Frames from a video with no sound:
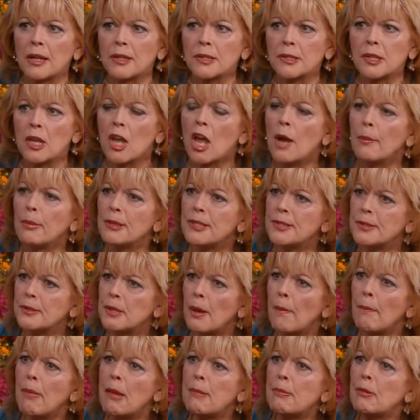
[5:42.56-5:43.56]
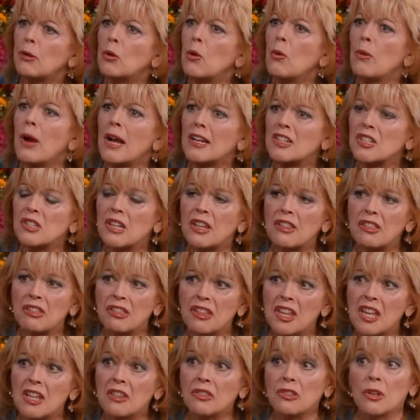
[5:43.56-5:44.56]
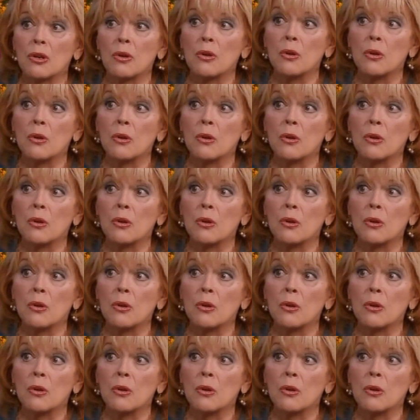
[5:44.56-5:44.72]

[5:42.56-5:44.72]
mix, but some people who actually think